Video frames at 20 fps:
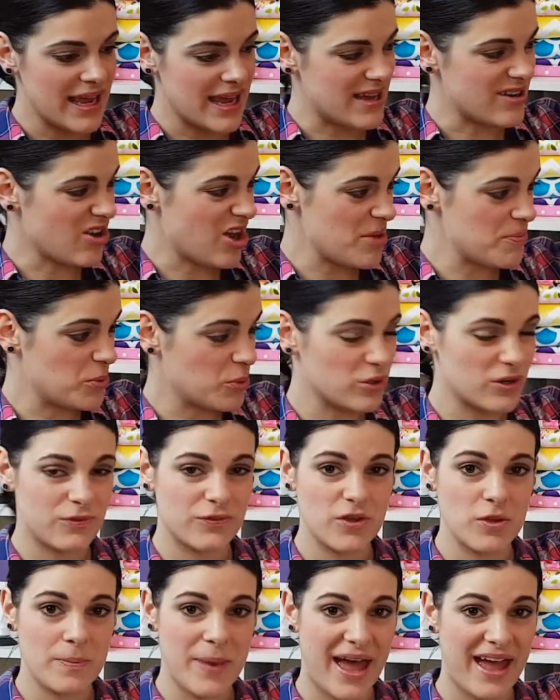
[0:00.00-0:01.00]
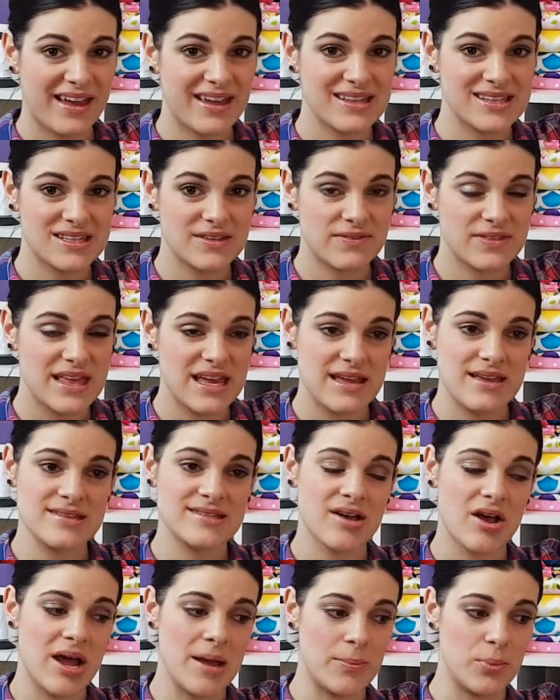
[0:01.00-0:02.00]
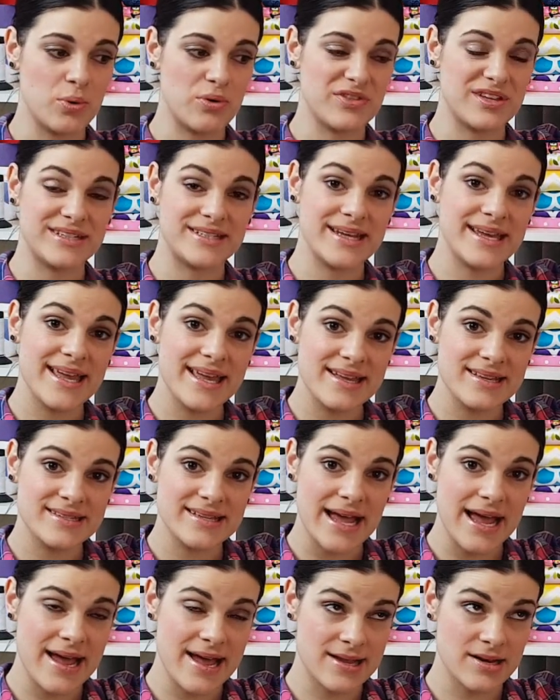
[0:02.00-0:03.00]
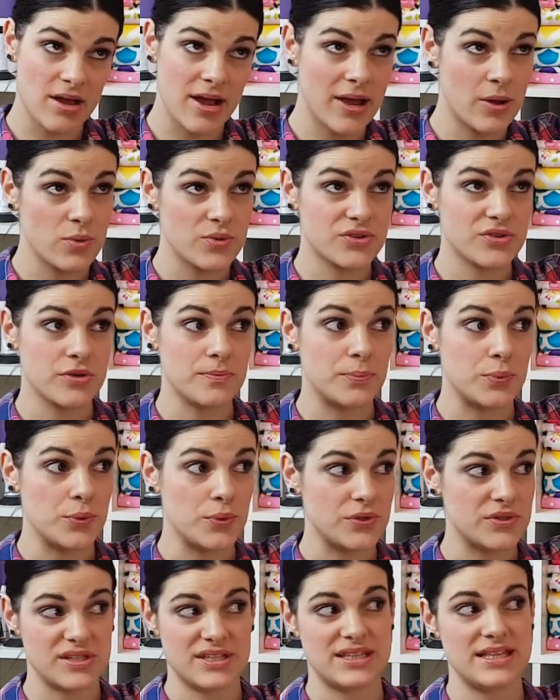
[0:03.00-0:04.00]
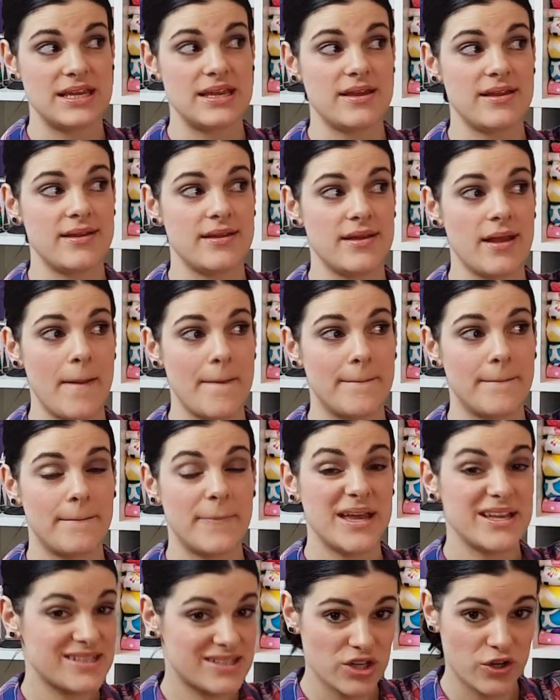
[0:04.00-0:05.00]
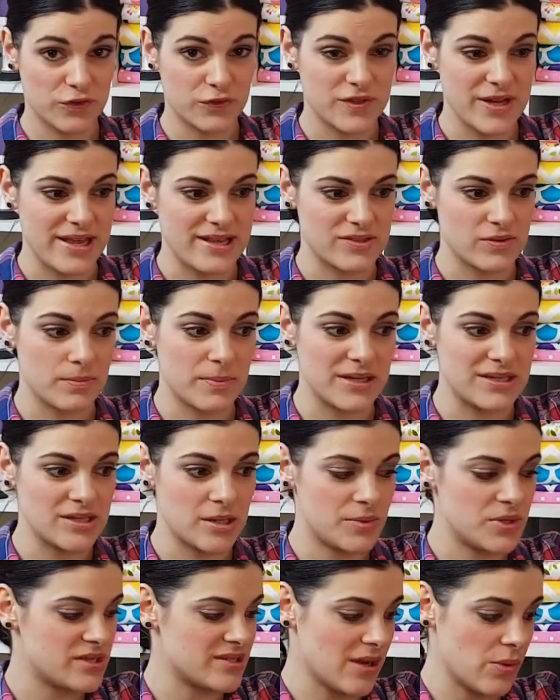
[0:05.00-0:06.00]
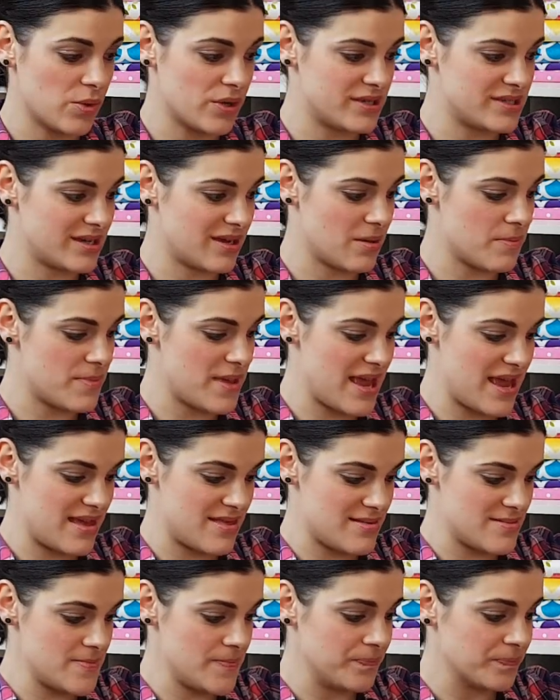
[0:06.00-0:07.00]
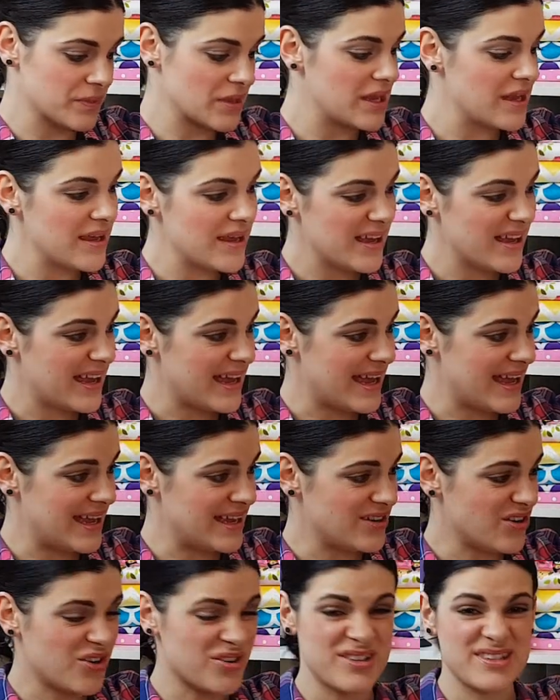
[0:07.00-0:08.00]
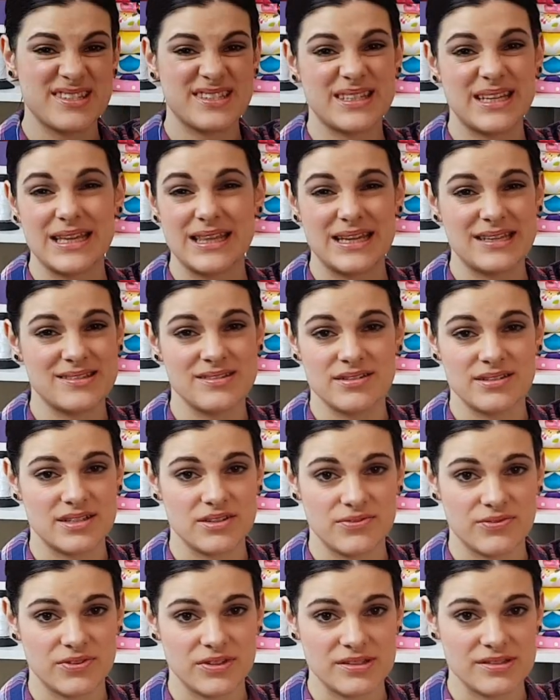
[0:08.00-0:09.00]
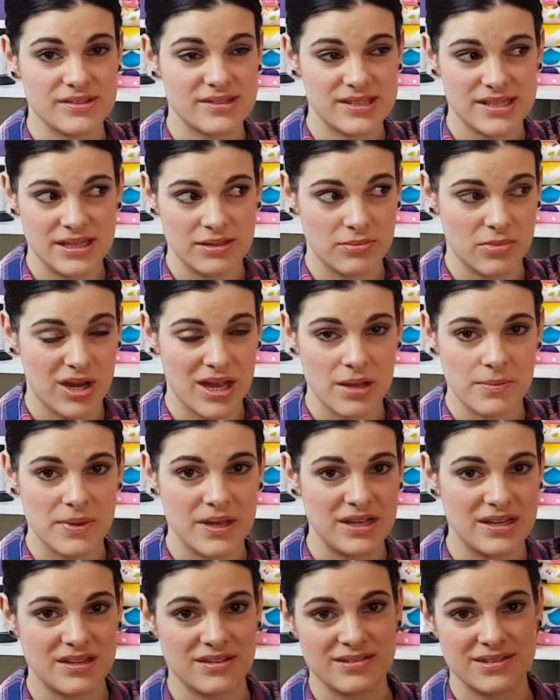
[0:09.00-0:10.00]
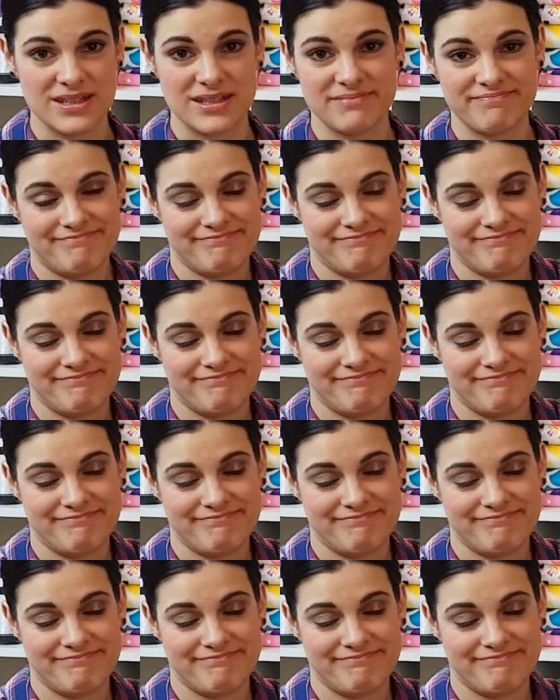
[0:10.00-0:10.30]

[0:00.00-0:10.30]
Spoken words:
And I bought a few packets of these. I bought the Dickies, and I also bought the Big Softies from Big W because I wanted to compare them. And honestly, there's no difference in my opinion.